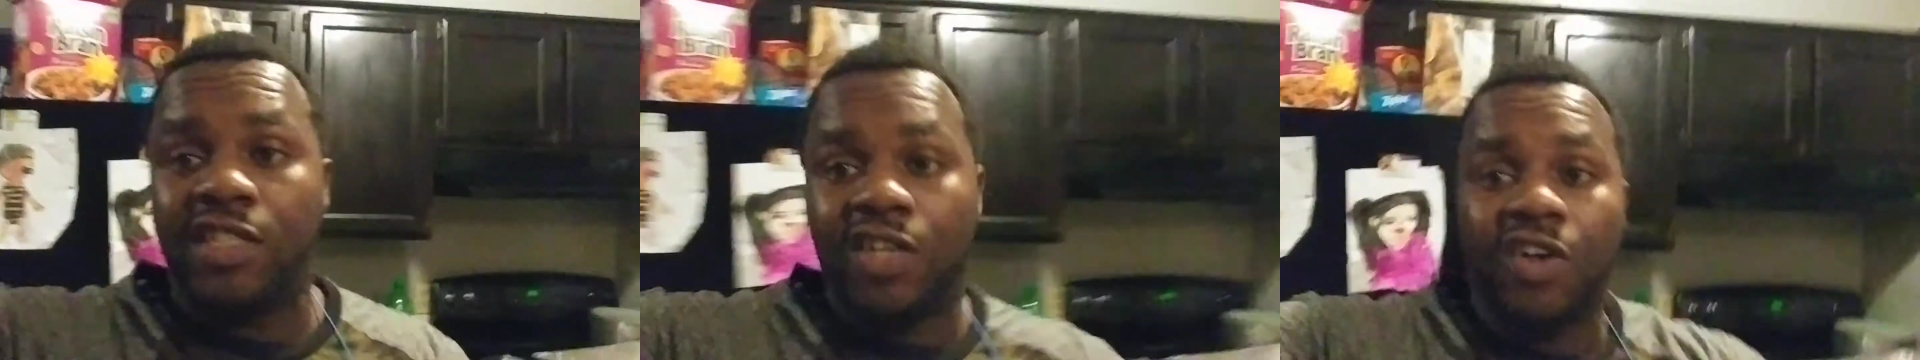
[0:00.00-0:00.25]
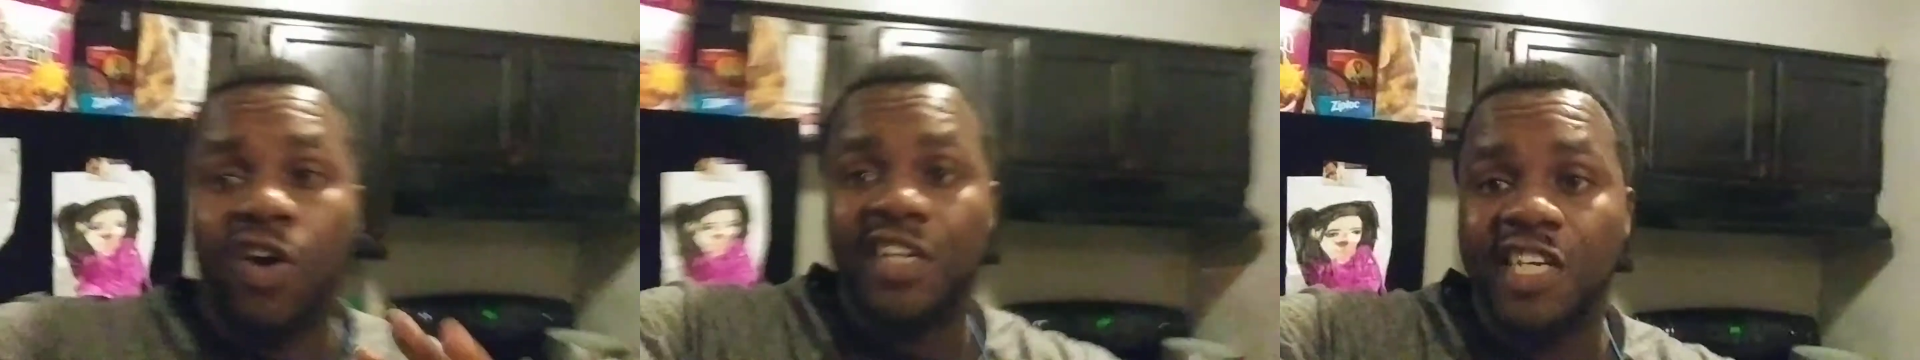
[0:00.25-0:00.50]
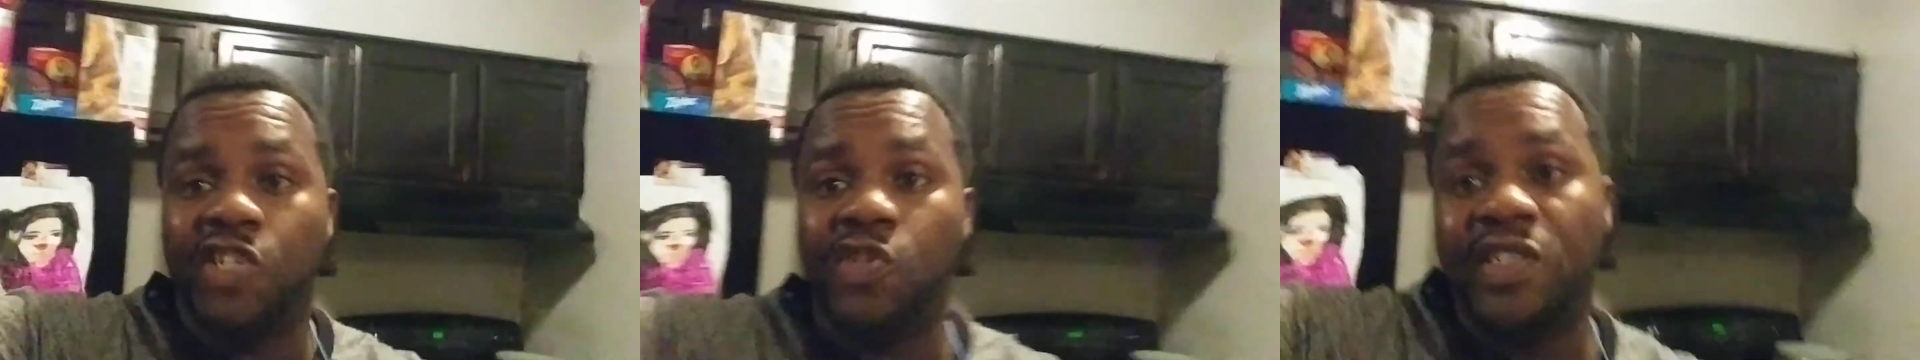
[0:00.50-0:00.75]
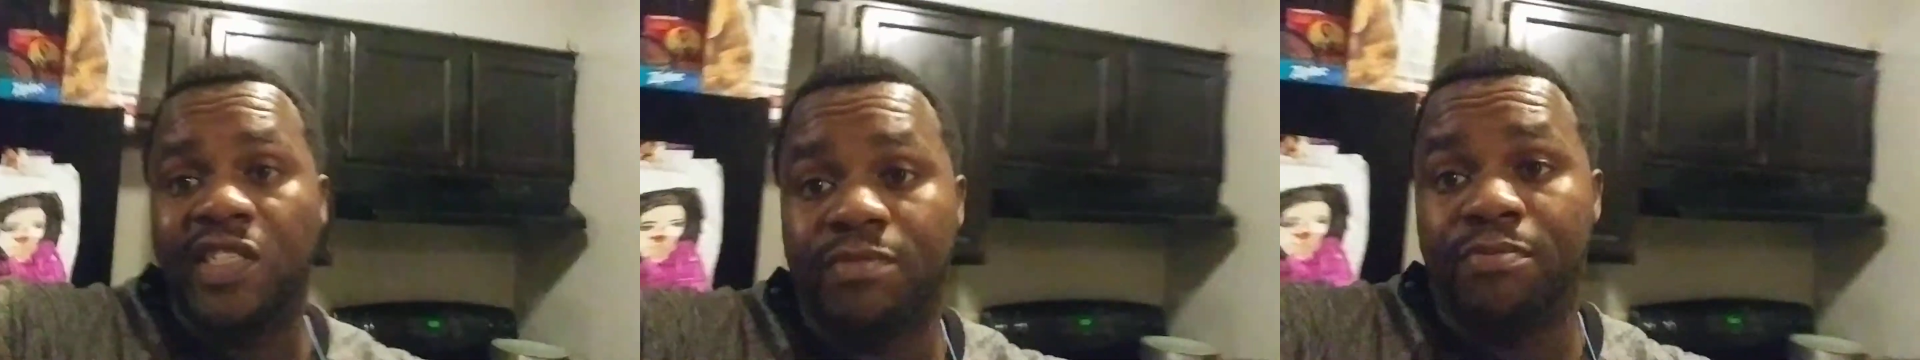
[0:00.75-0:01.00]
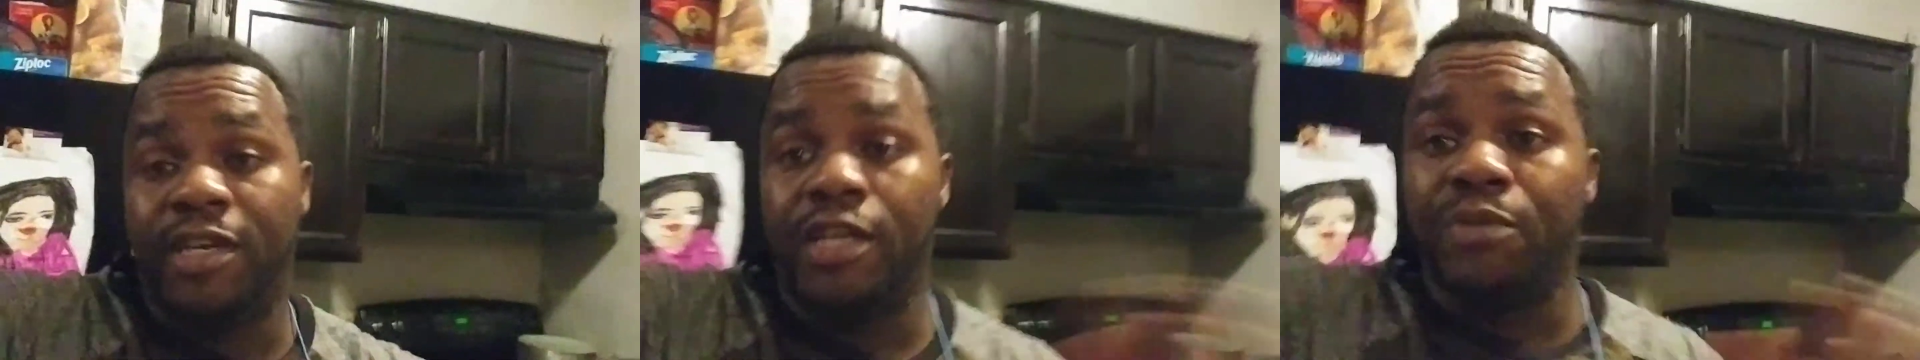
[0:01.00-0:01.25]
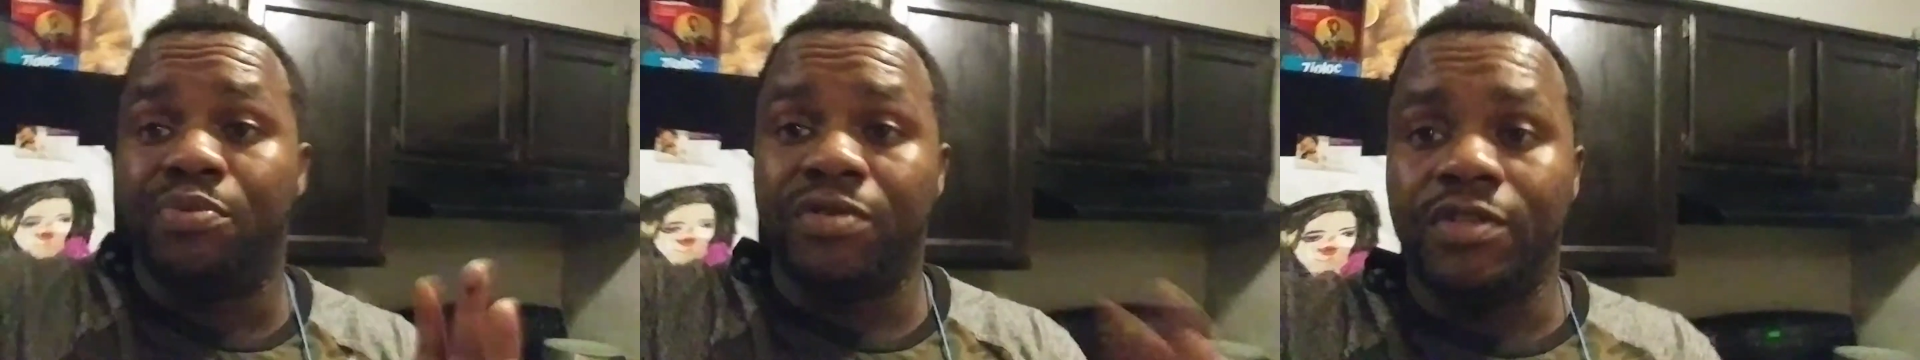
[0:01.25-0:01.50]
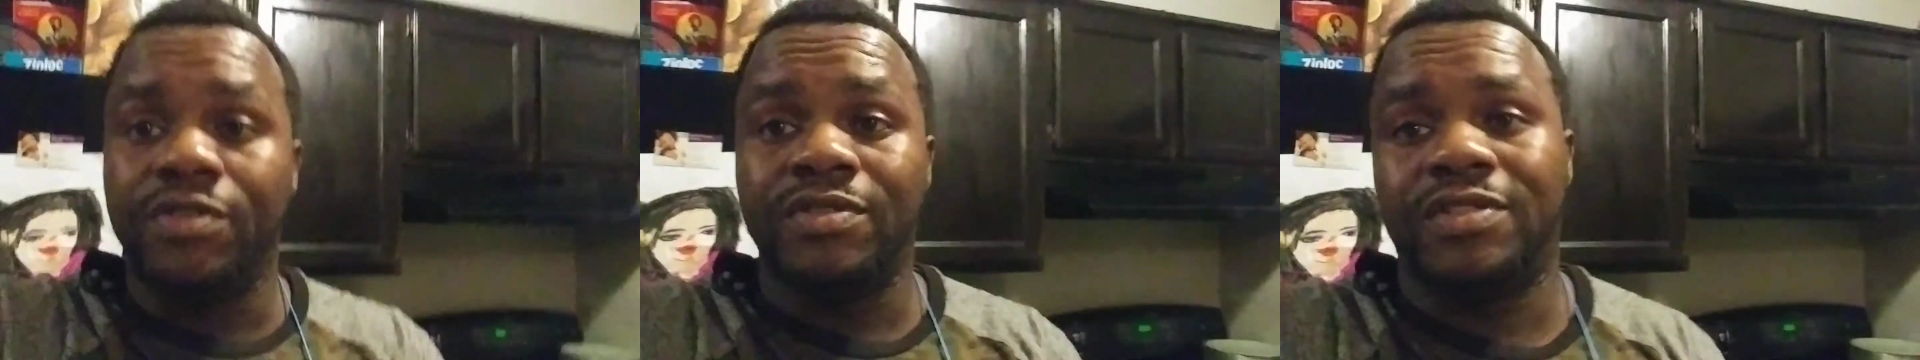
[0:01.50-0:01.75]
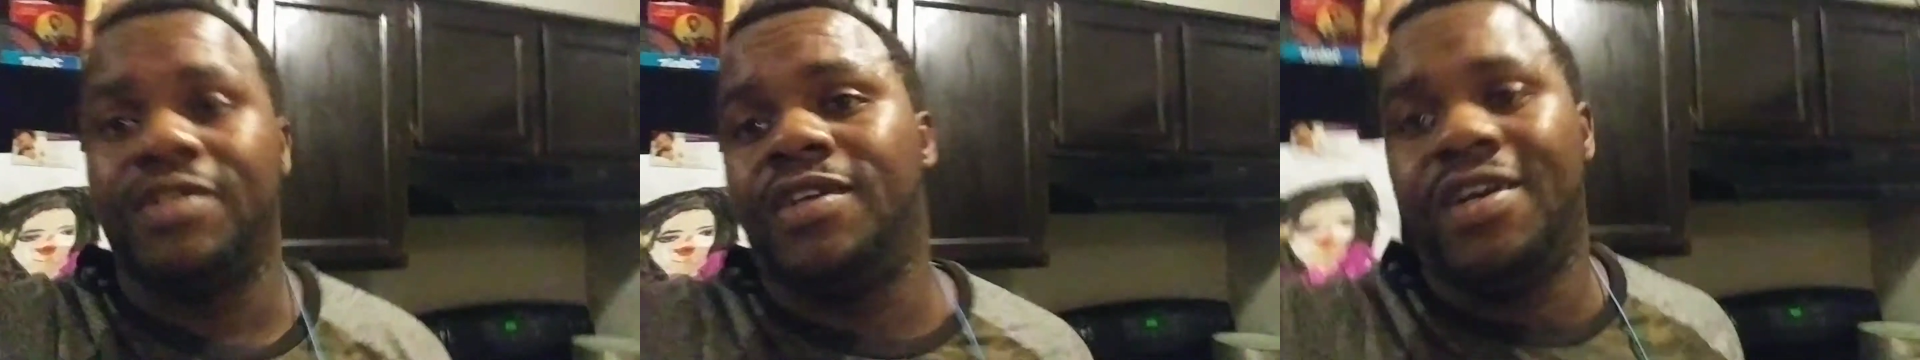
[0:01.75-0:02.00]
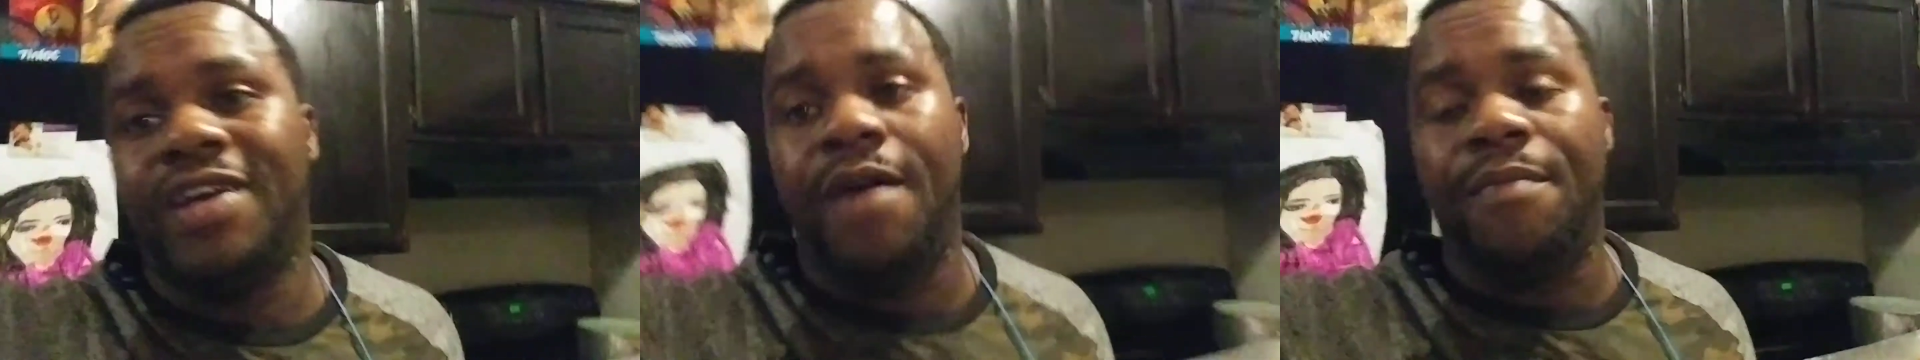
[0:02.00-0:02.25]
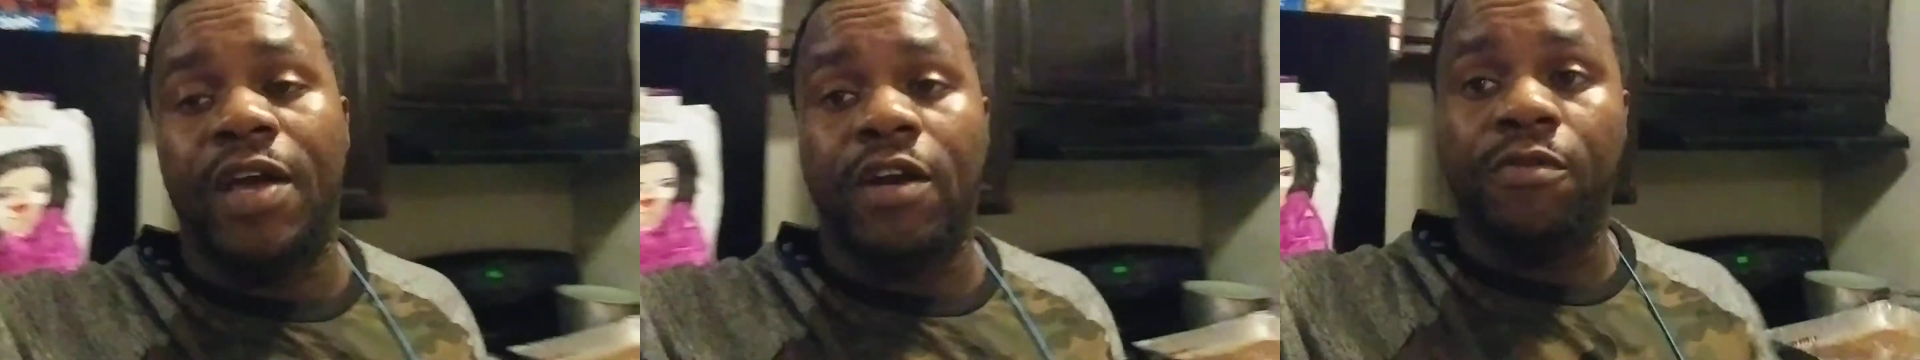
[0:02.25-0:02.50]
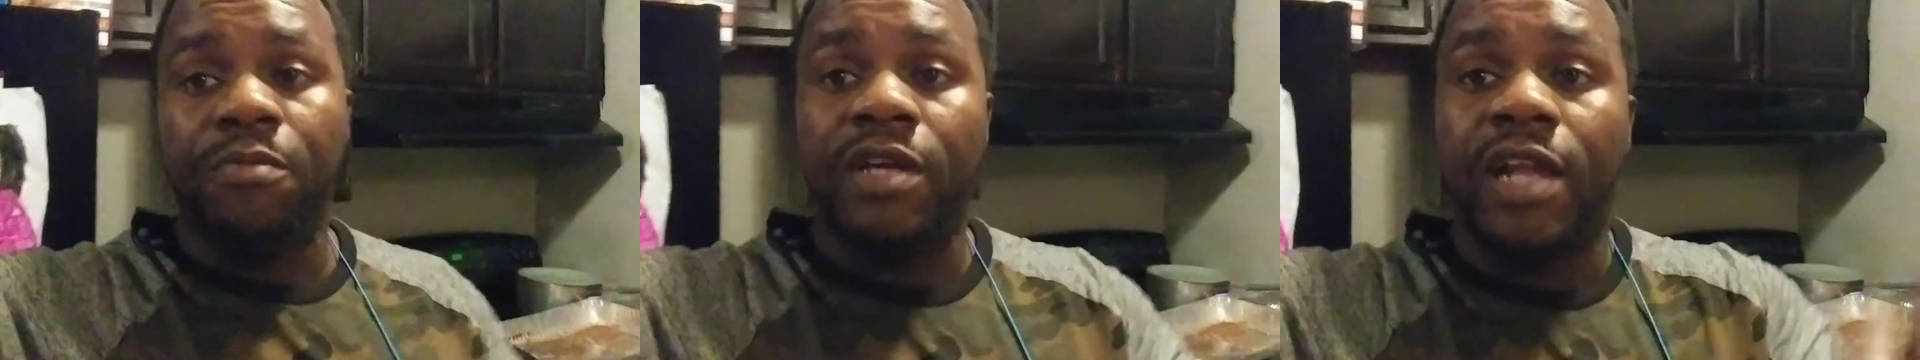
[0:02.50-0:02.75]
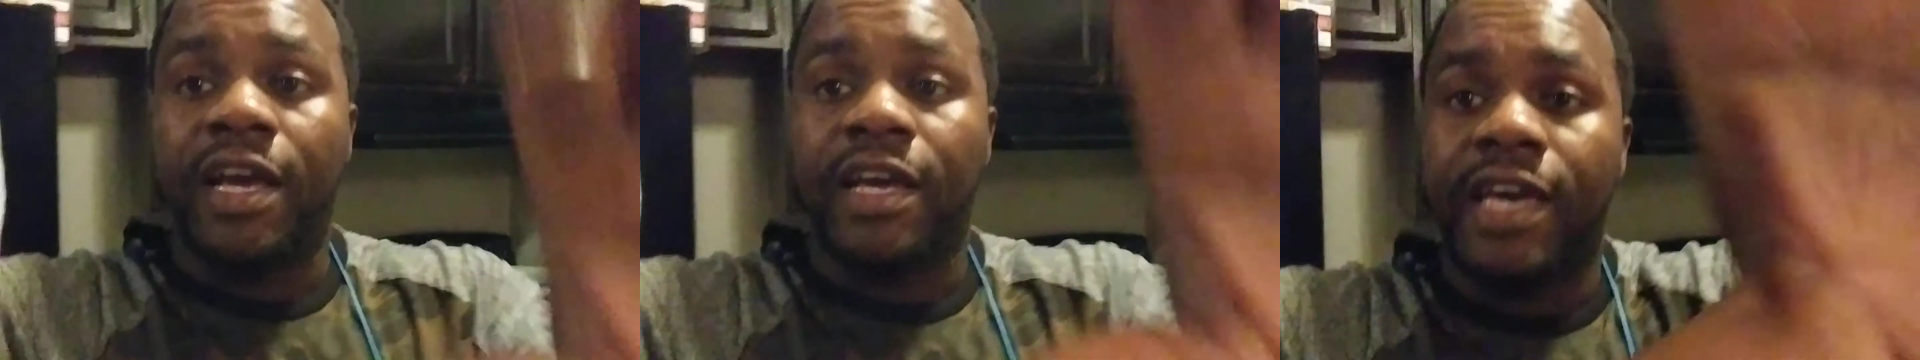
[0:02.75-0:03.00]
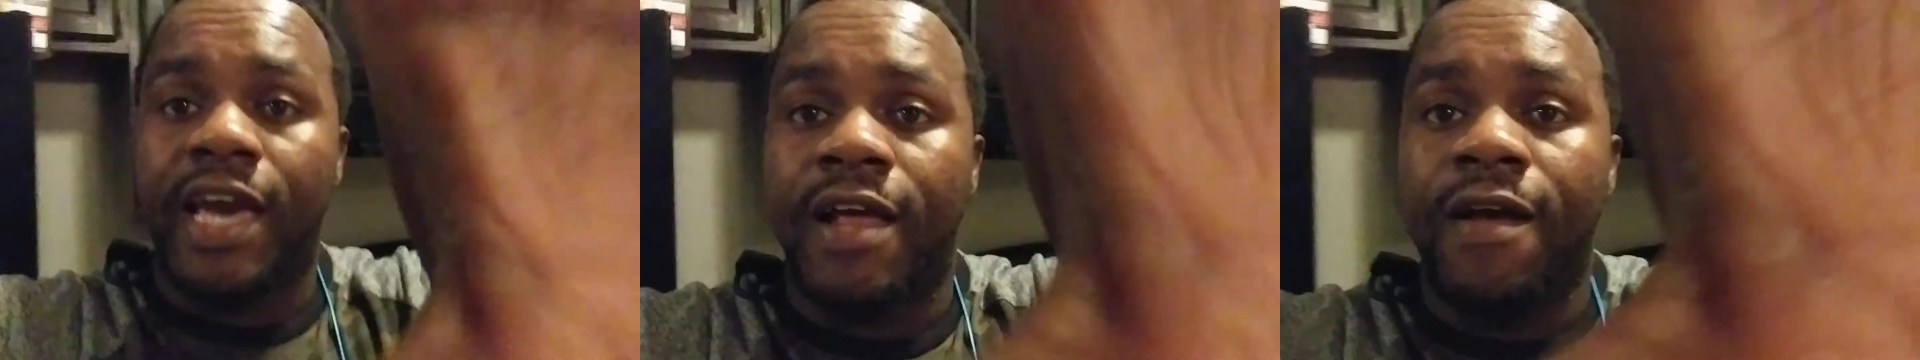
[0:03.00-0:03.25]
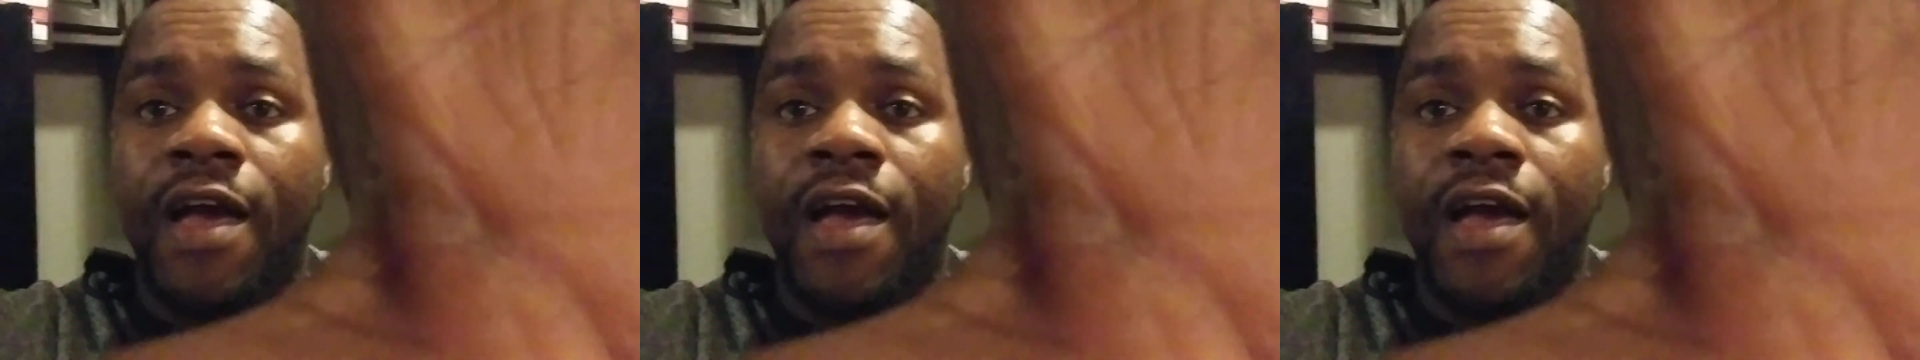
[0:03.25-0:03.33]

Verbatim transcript: all they do is being a producer. I'm not going to be like that.